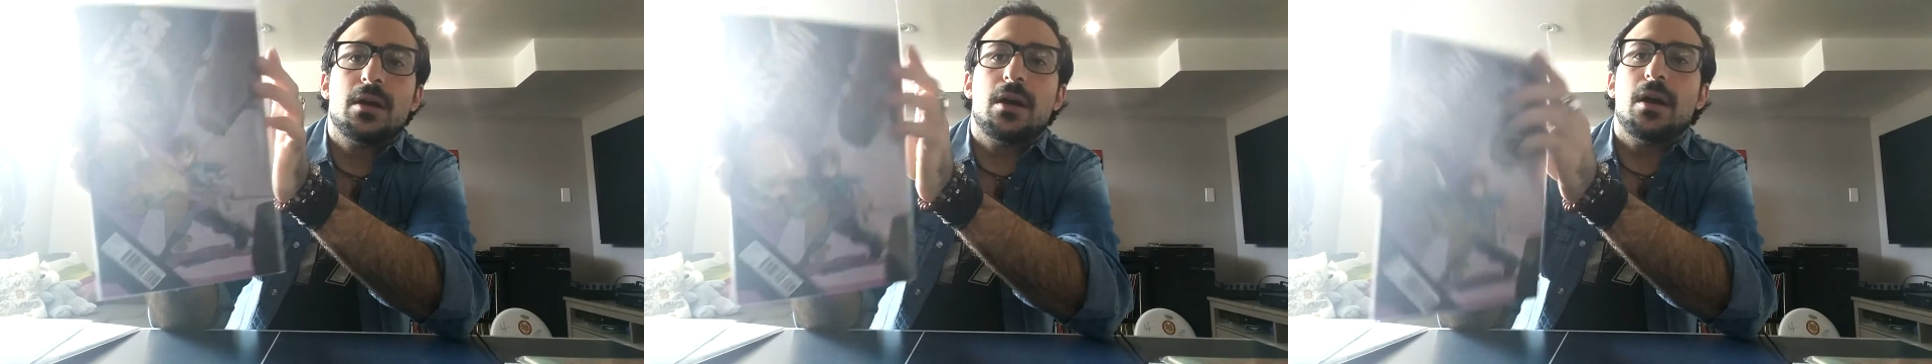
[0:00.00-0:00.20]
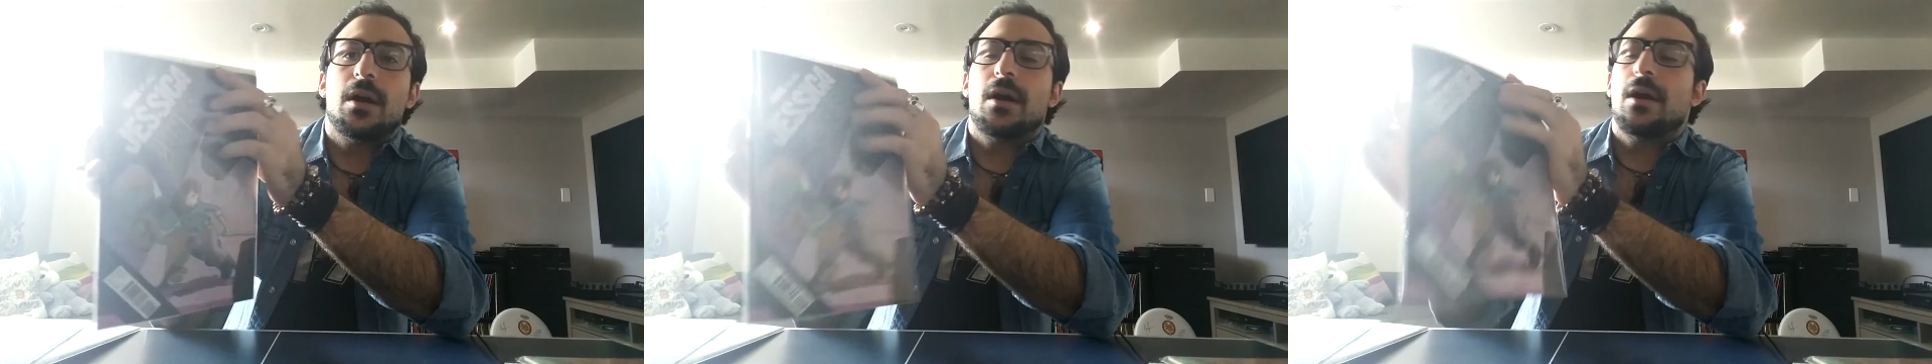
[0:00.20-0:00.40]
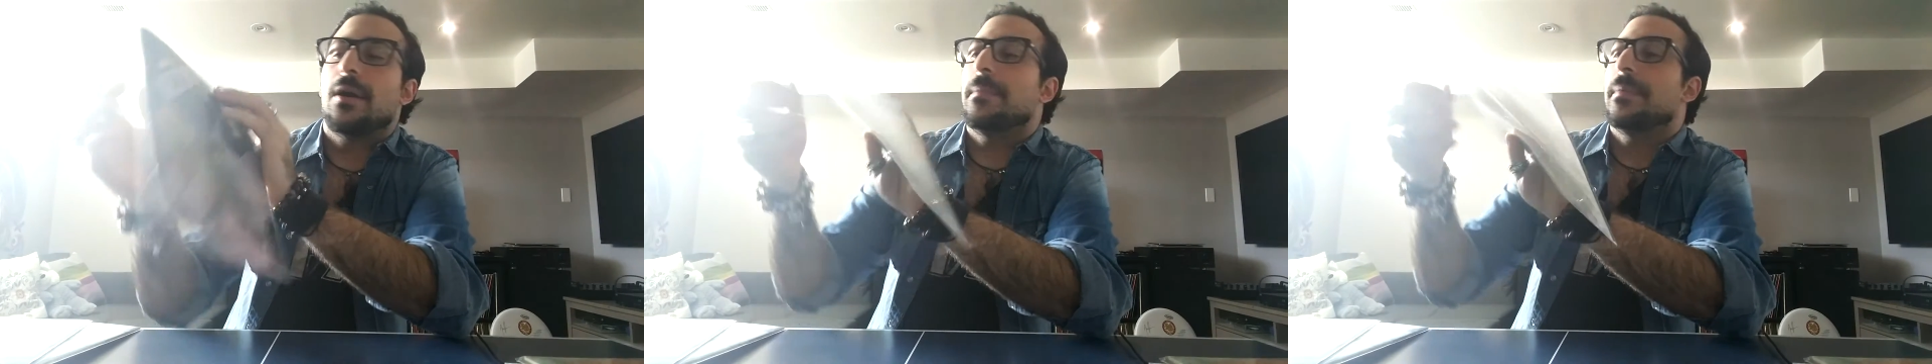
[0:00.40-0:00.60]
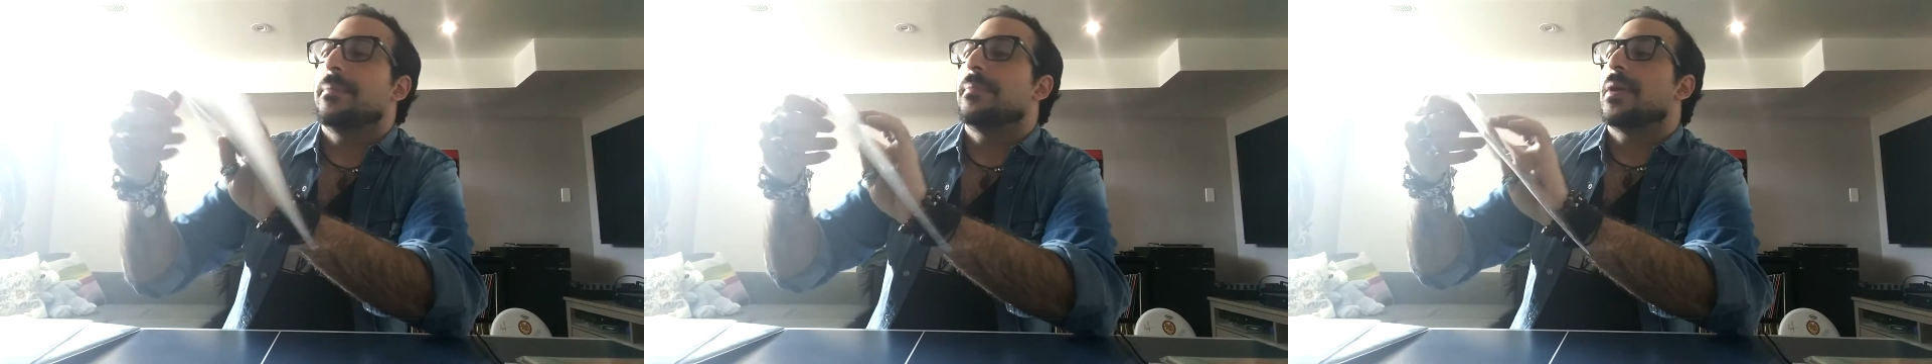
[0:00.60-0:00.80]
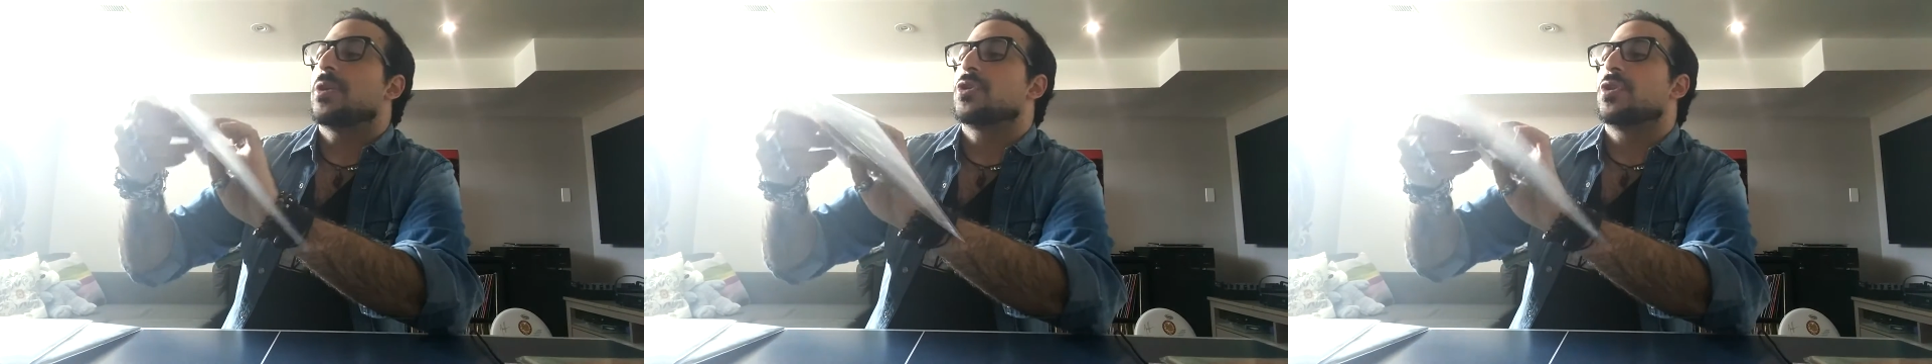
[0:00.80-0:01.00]

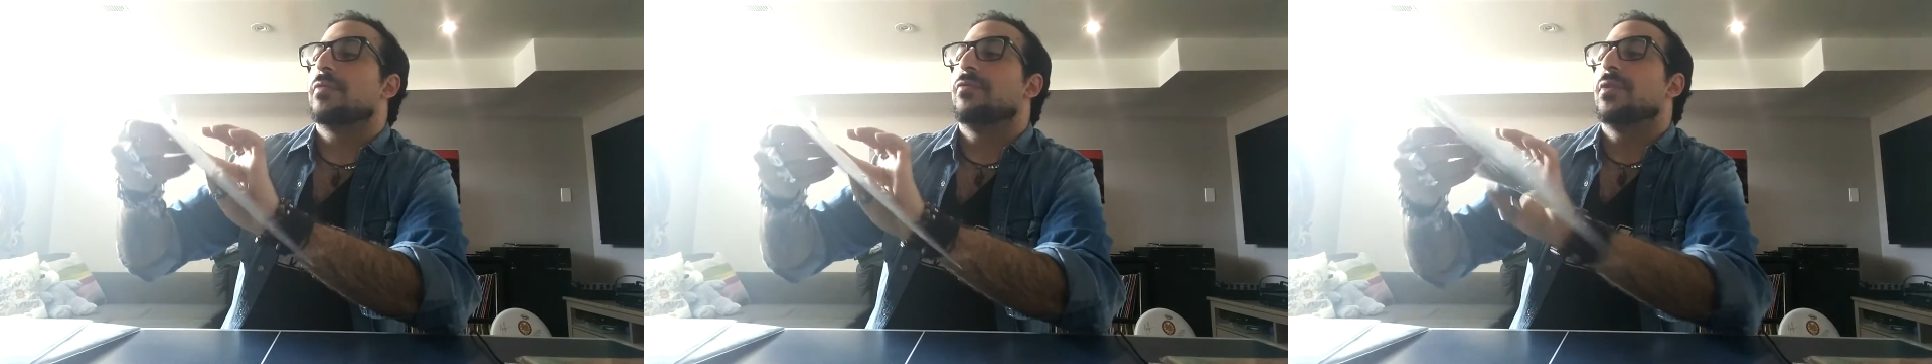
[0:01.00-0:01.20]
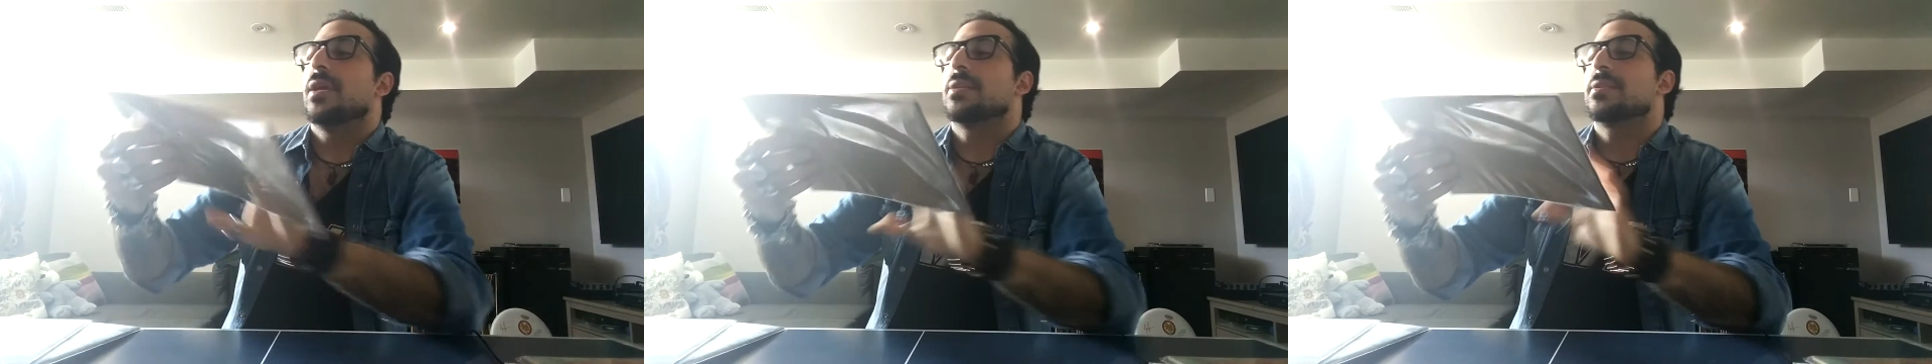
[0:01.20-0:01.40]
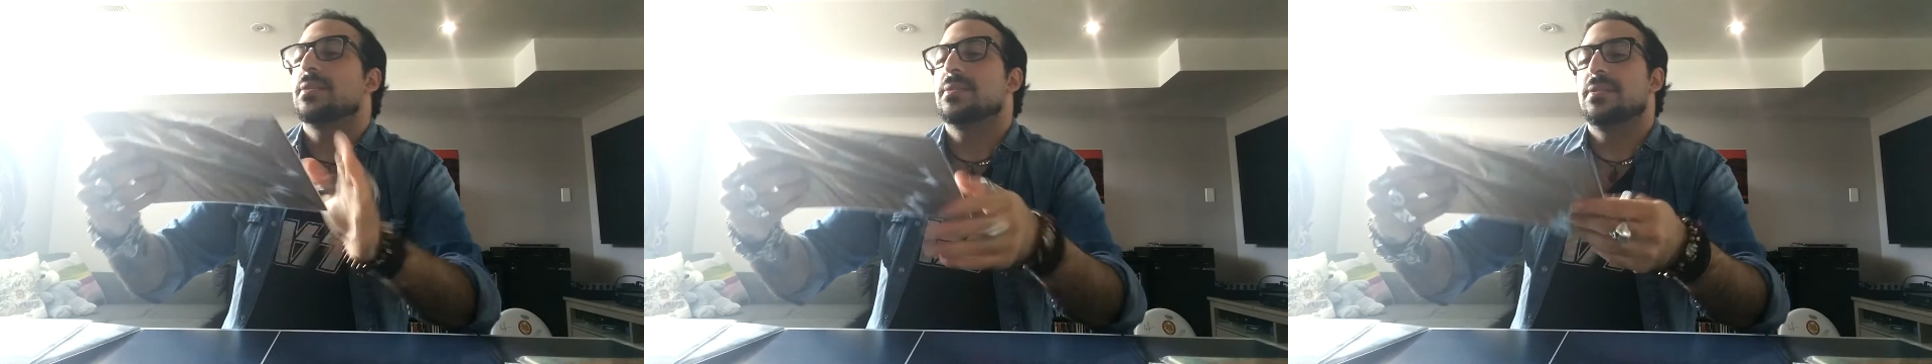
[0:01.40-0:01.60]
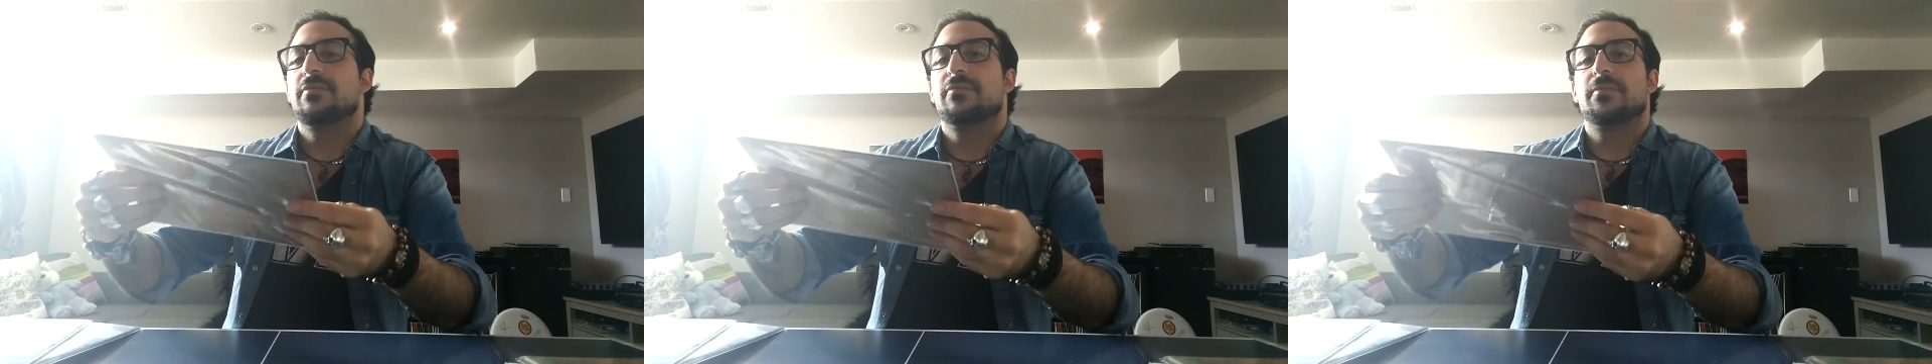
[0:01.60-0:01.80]
Not sure if you guys can see